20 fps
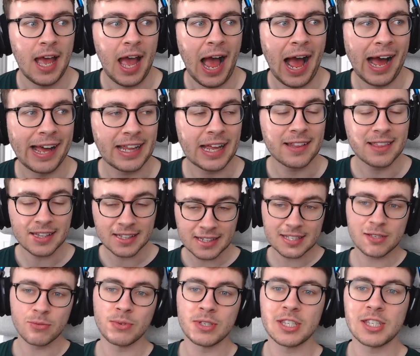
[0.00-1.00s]
I think
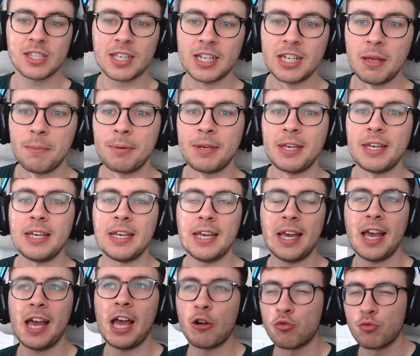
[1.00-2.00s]
this one's going to be
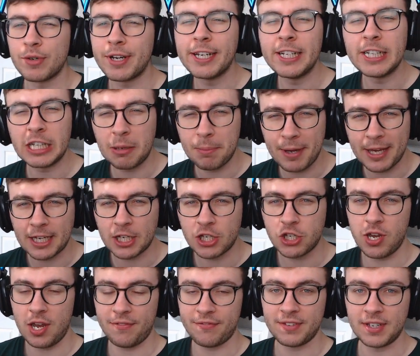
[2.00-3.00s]
a really big
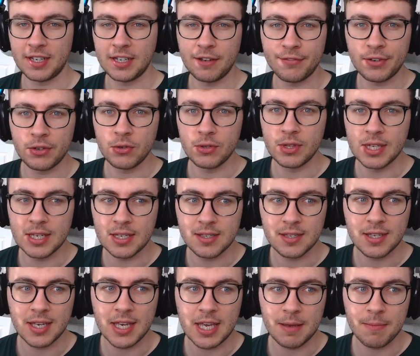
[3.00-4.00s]
shift in a few of these
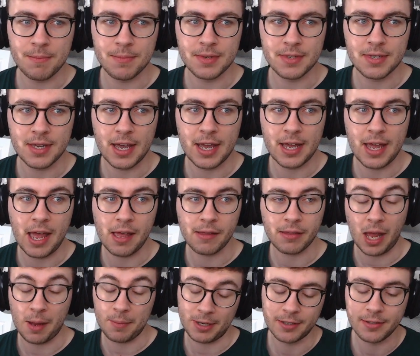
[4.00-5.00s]
teams. I
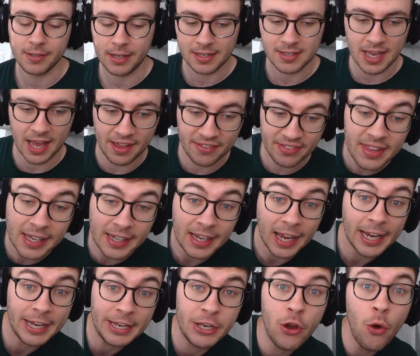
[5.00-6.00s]
mean,
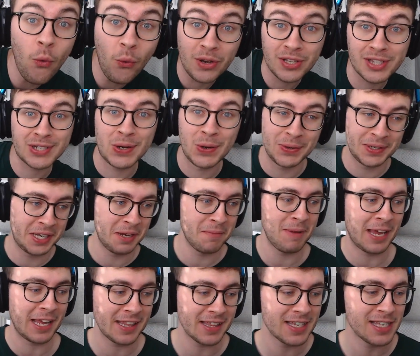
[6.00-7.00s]
I know it's going to
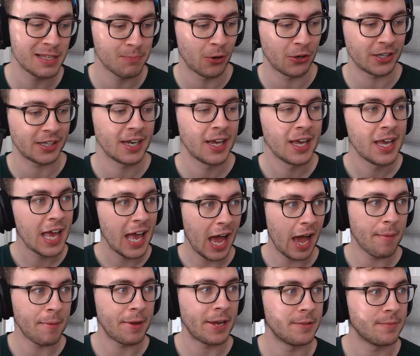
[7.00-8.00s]
be at this point.
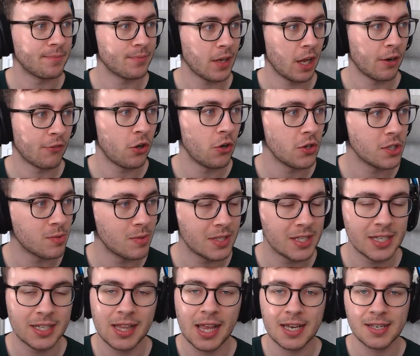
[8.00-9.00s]
I mean, of course, we've
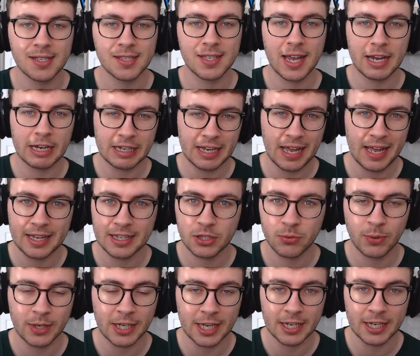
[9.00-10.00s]
seen last night,
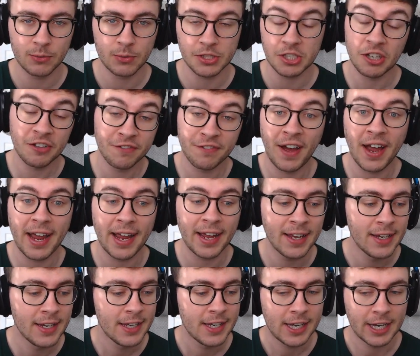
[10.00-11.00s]
Twitter was on fire
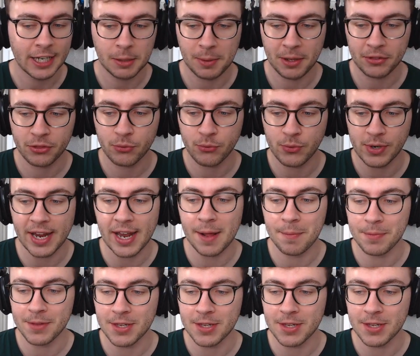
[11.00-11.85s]
at about 3 a.m.